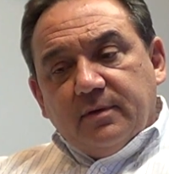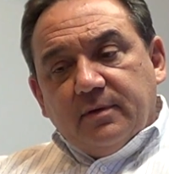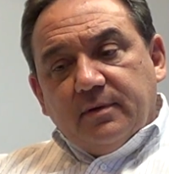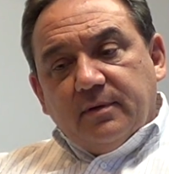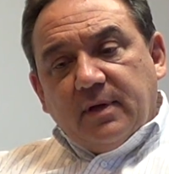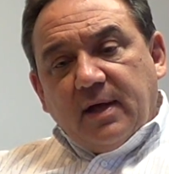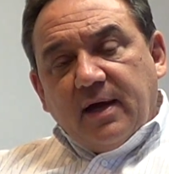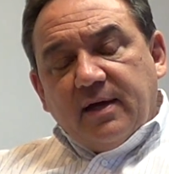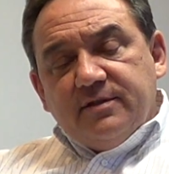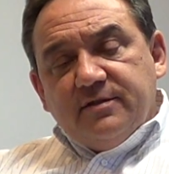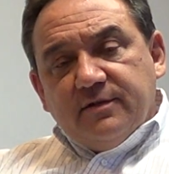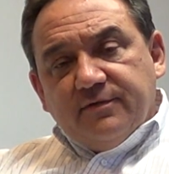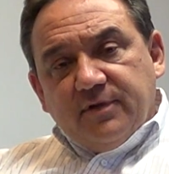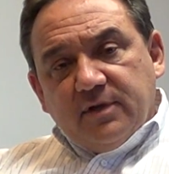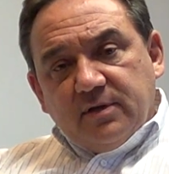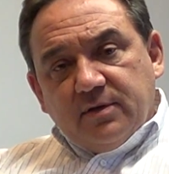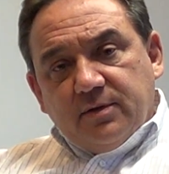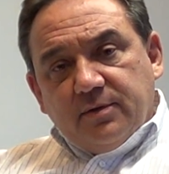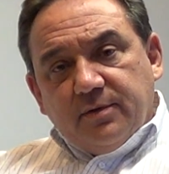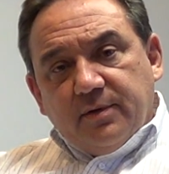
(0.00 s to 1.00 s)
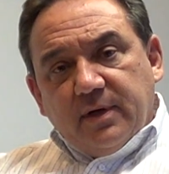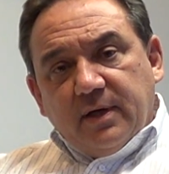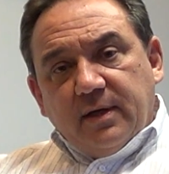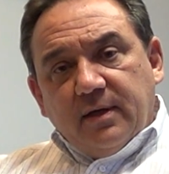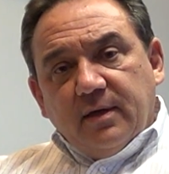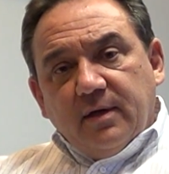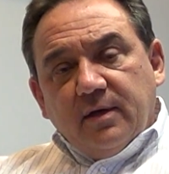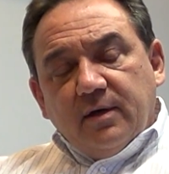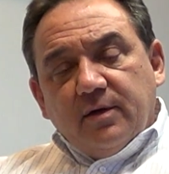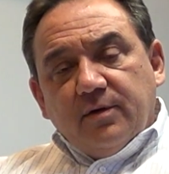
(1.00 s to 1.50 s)
lines of inquiry
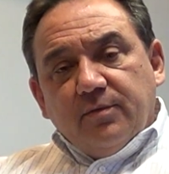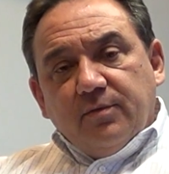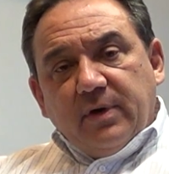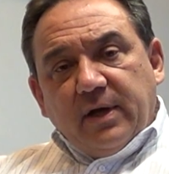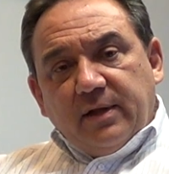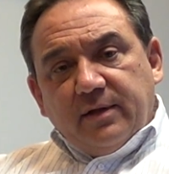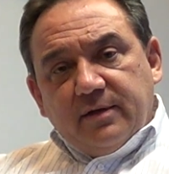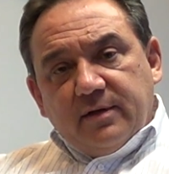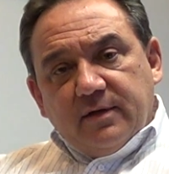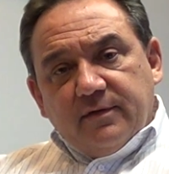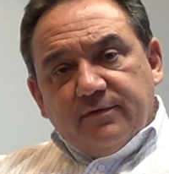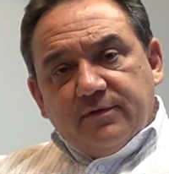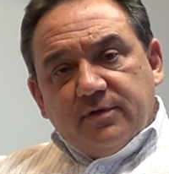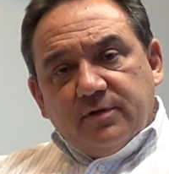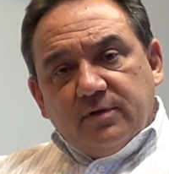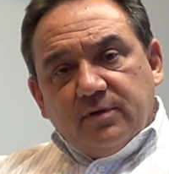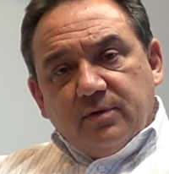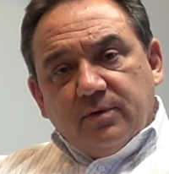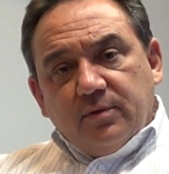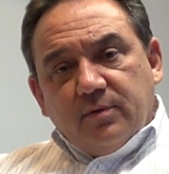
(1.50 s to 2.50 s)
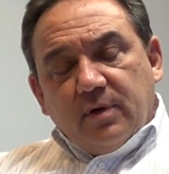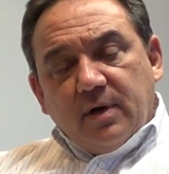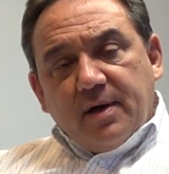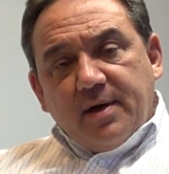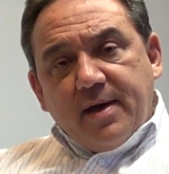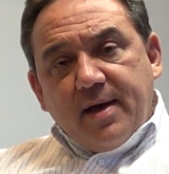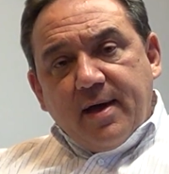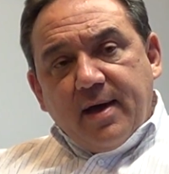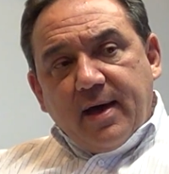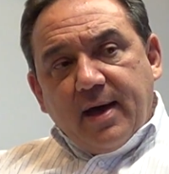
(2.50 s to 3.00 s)
relative to
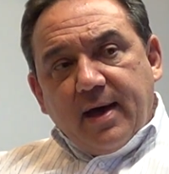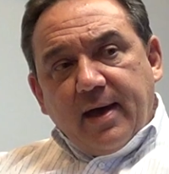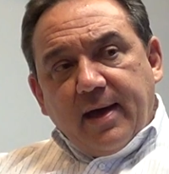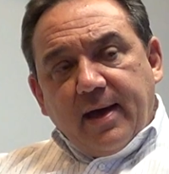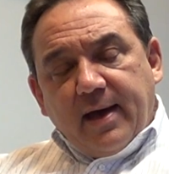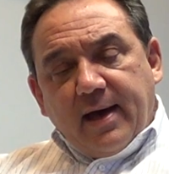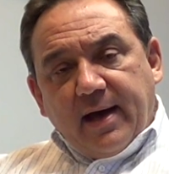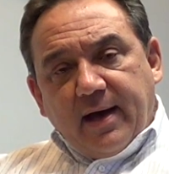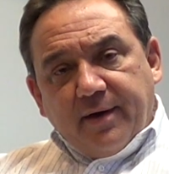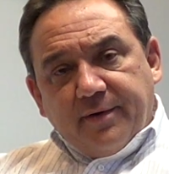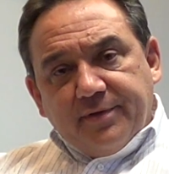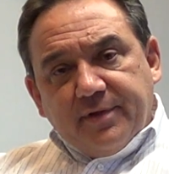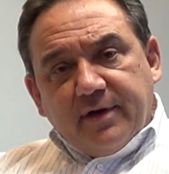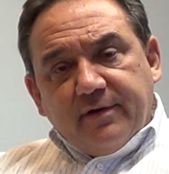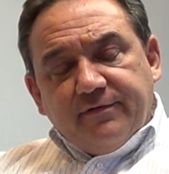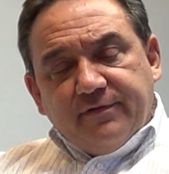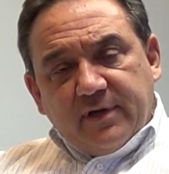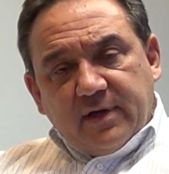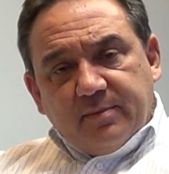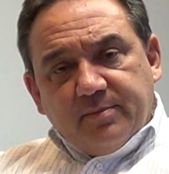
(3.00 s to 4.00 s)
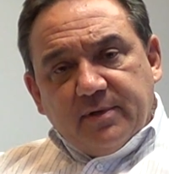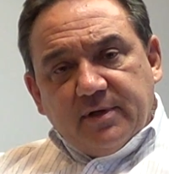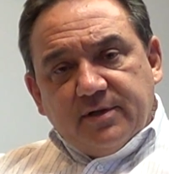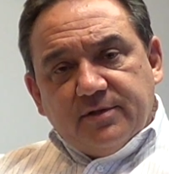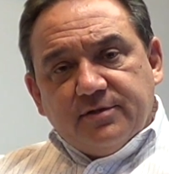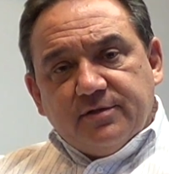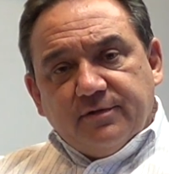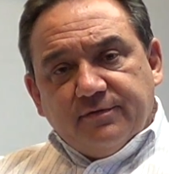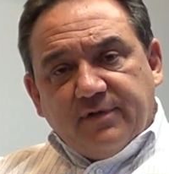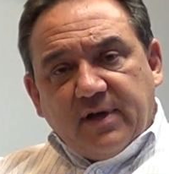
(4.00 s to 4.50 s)
how their
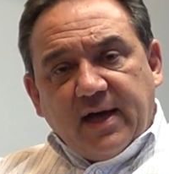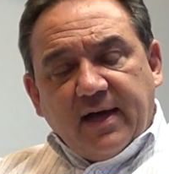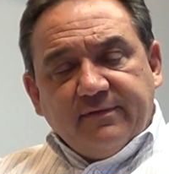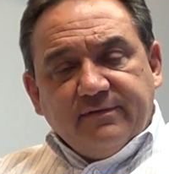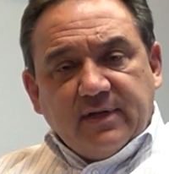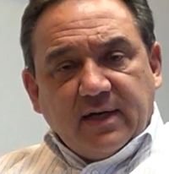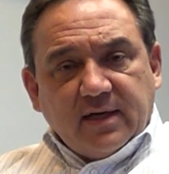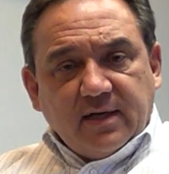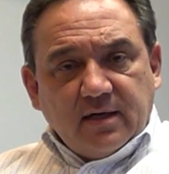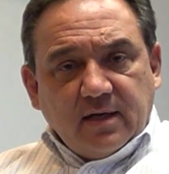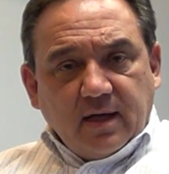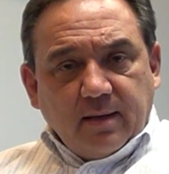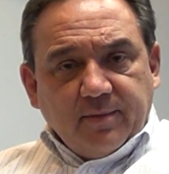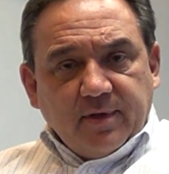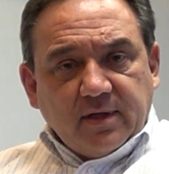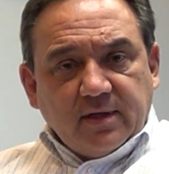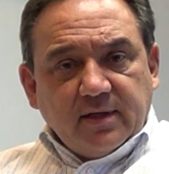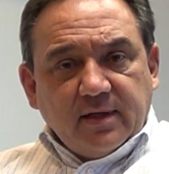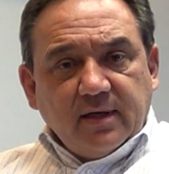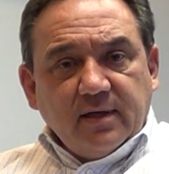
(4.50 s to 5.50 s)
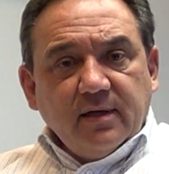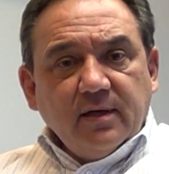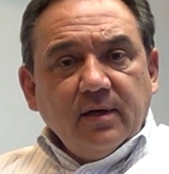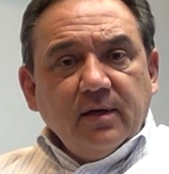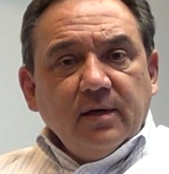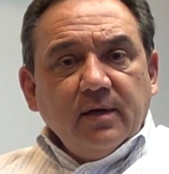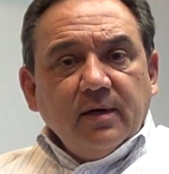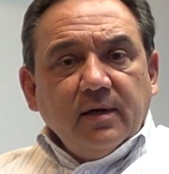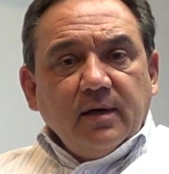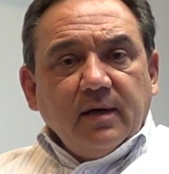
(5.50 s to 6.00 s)
families survived economically.
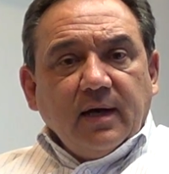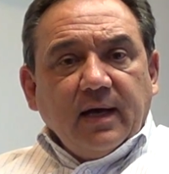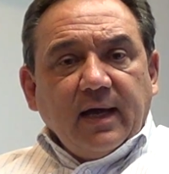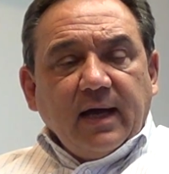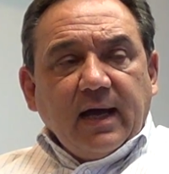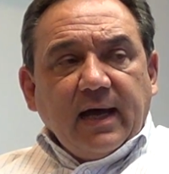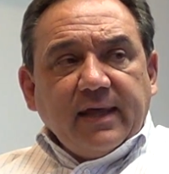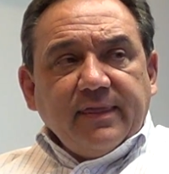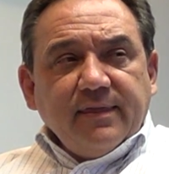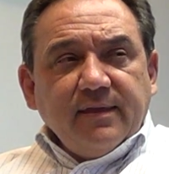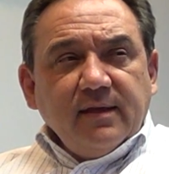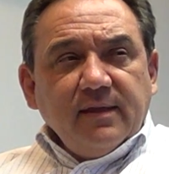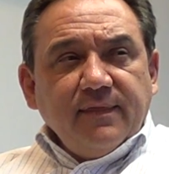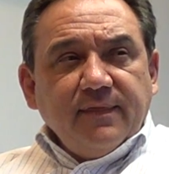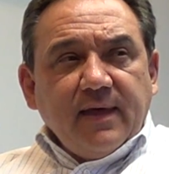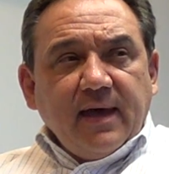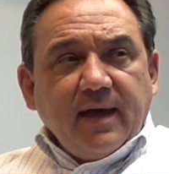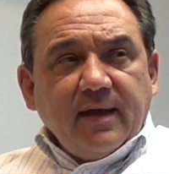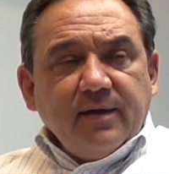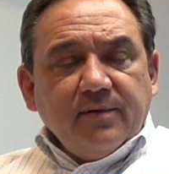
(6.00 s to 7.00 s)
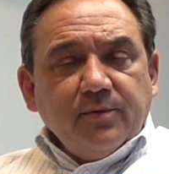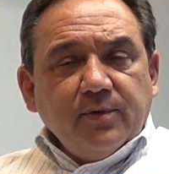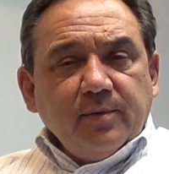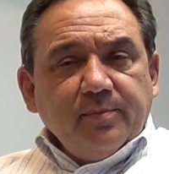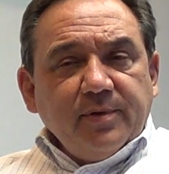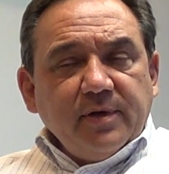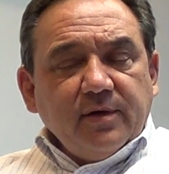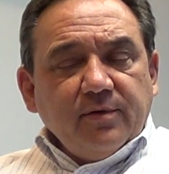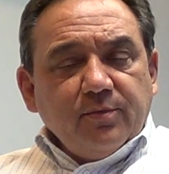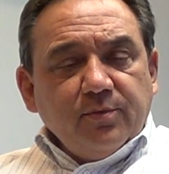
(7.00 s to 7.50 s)
I think that will
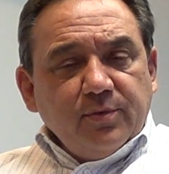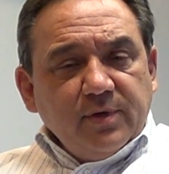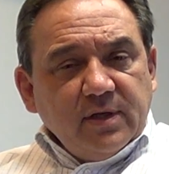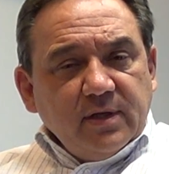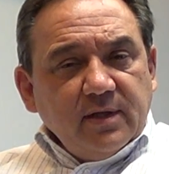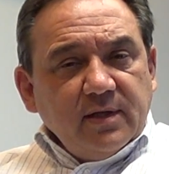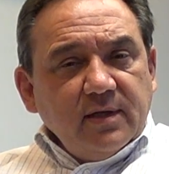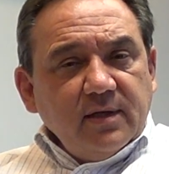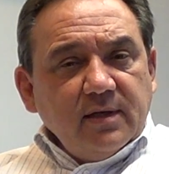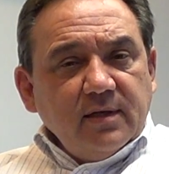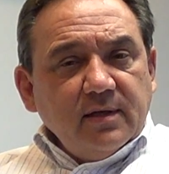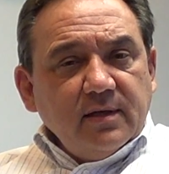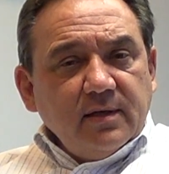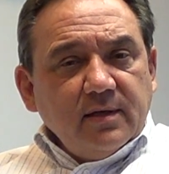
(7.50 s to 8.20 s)
be a really